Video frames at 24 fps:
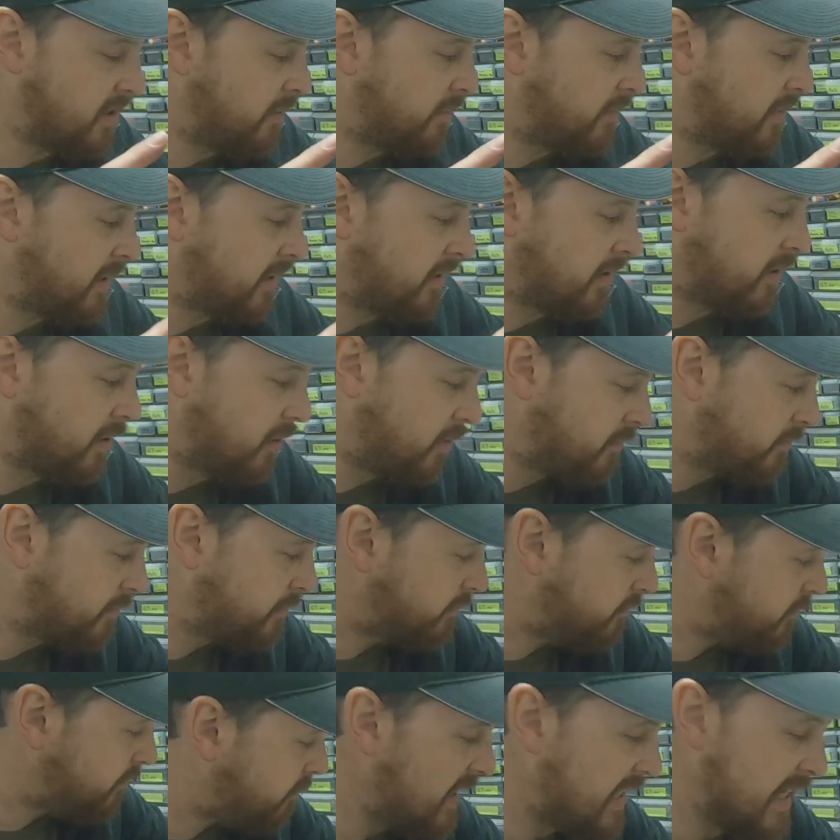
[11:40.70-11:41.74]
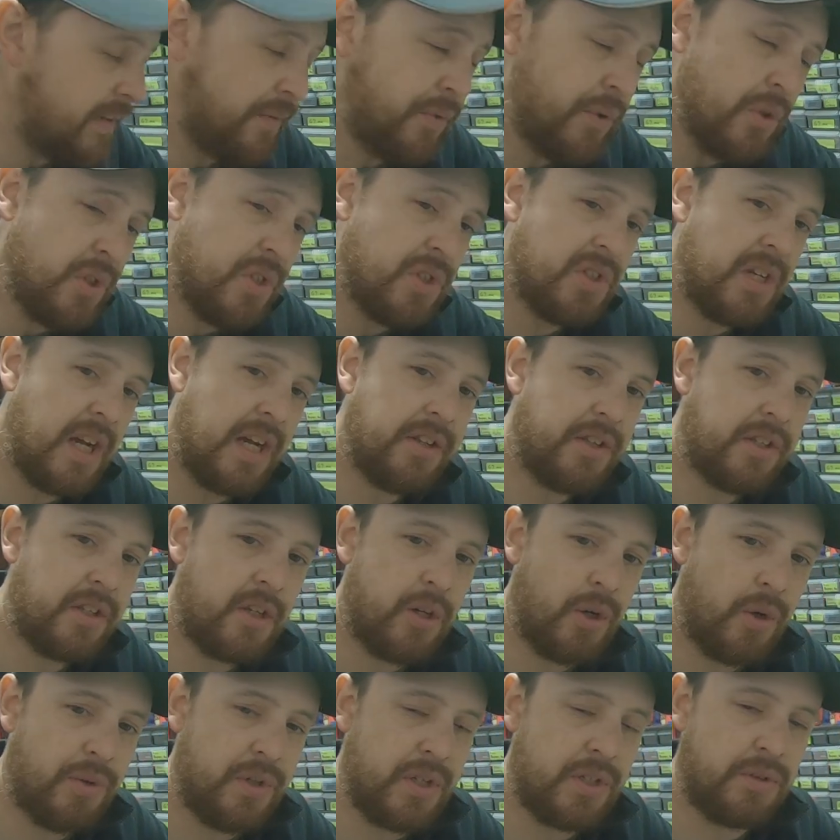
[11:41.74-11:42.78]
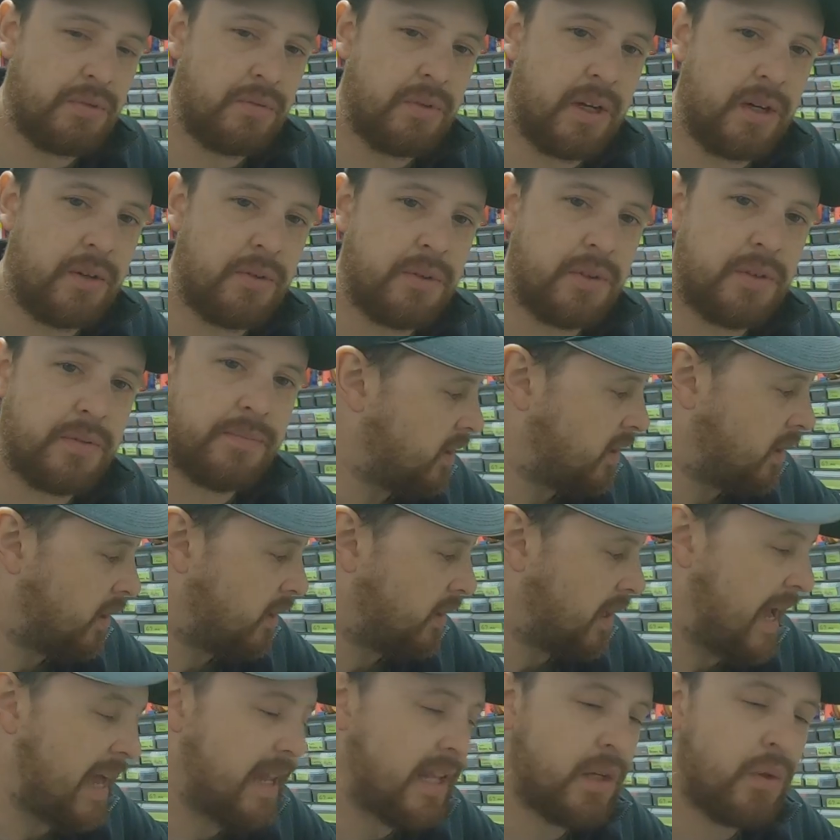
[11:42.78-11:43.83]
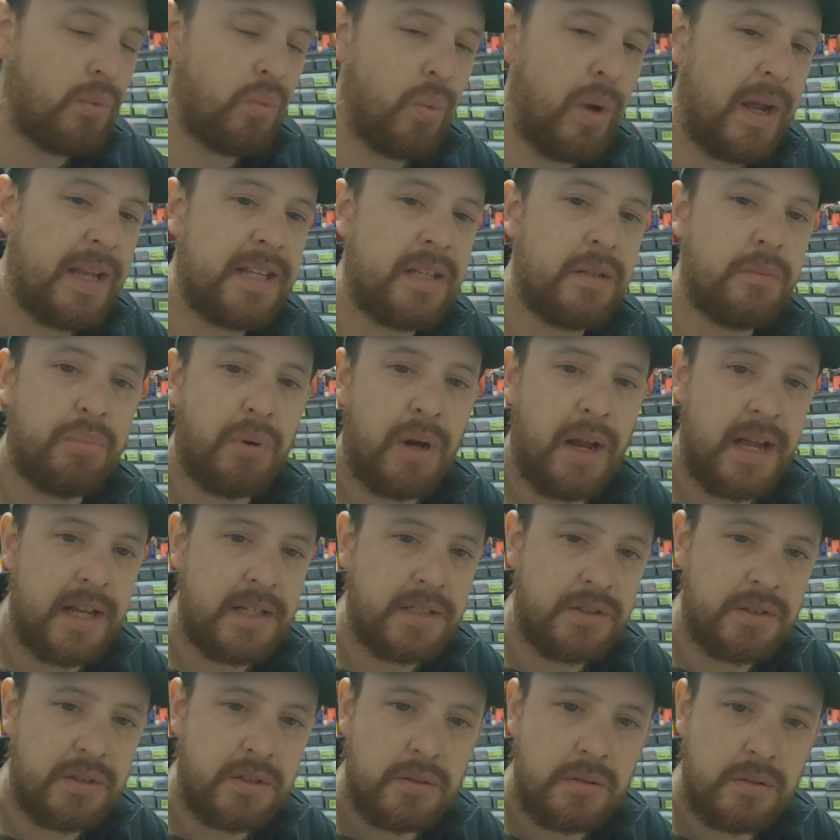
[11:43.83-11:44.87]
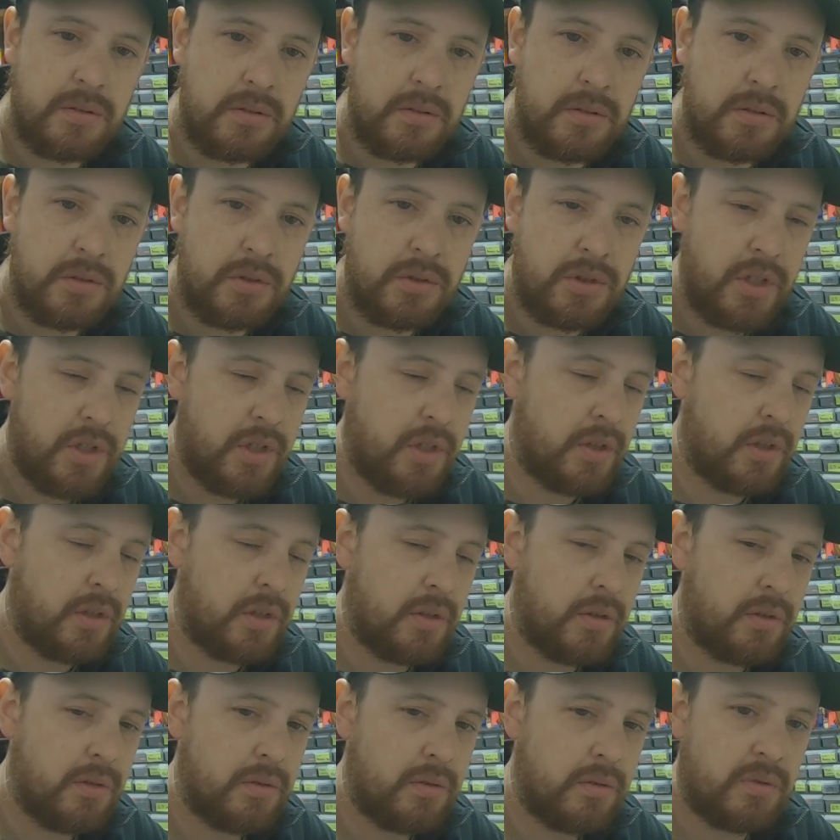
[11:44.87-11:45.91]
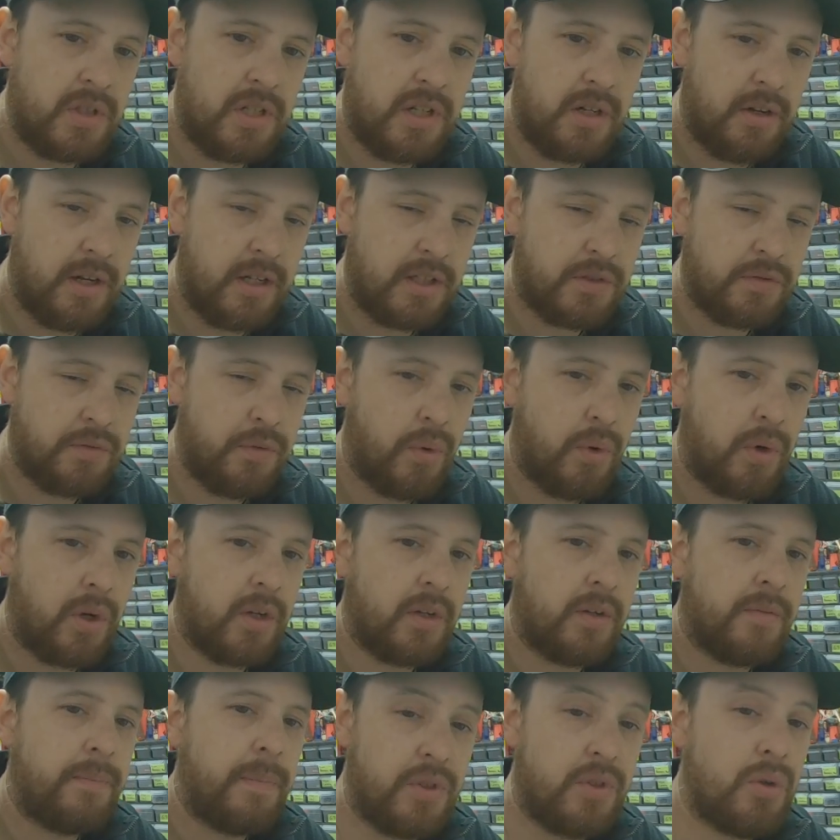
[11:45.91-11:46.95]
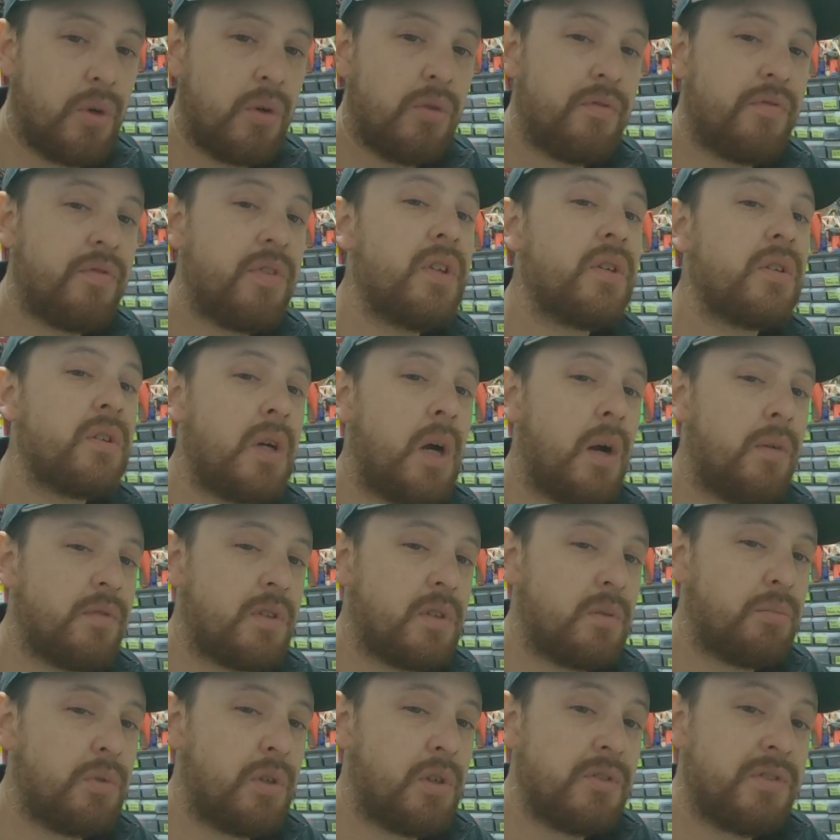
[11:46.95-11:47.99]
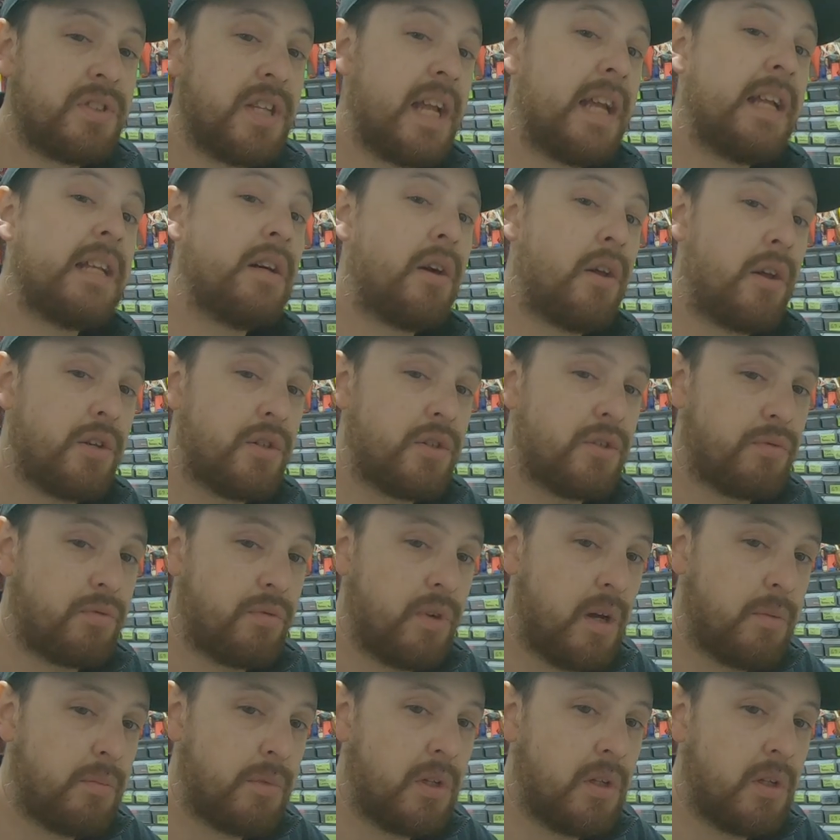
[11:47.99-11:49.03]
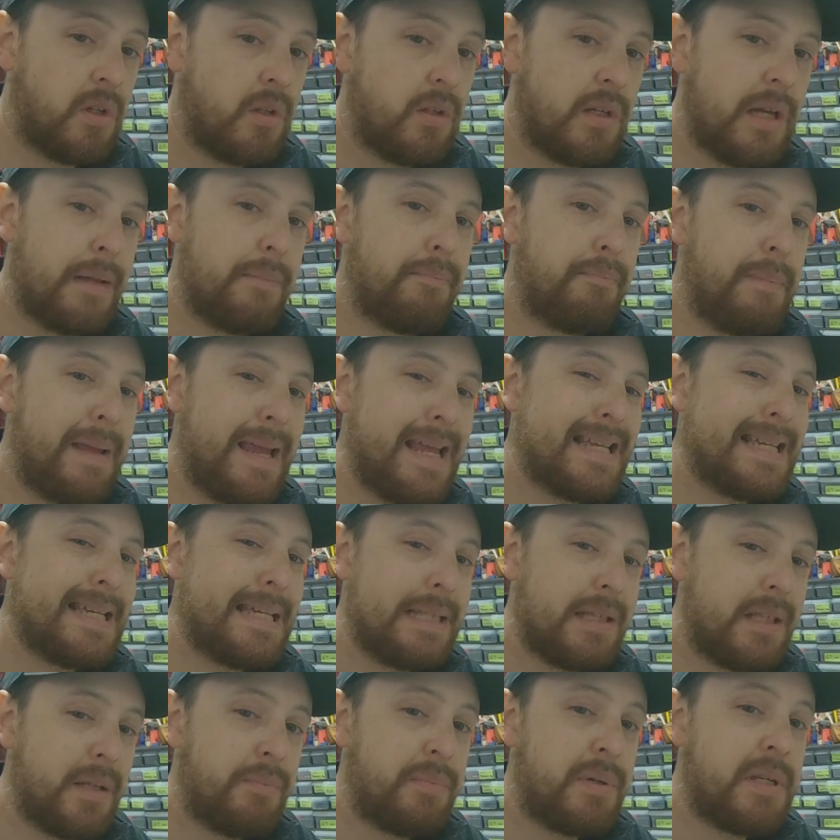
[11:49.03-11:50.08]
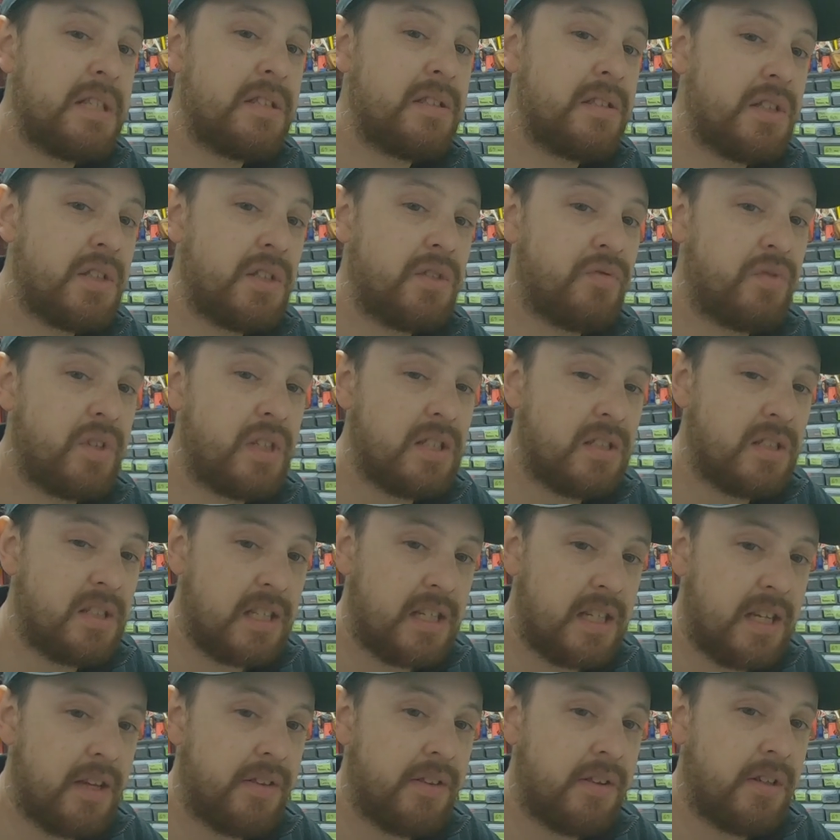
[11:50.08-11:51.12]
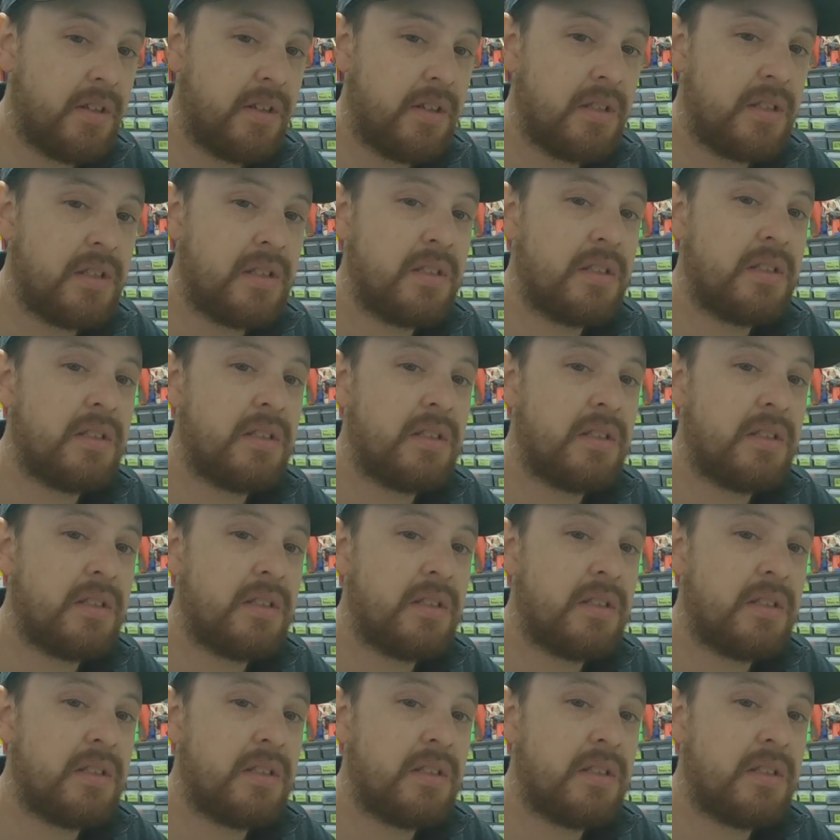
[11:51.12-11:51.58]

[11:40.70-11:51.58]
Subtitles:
something though. If you decide to go this route, adding weighted brass to your TRX4. If you don't feel comfortable taking out a Dremel and making the pieces fit together,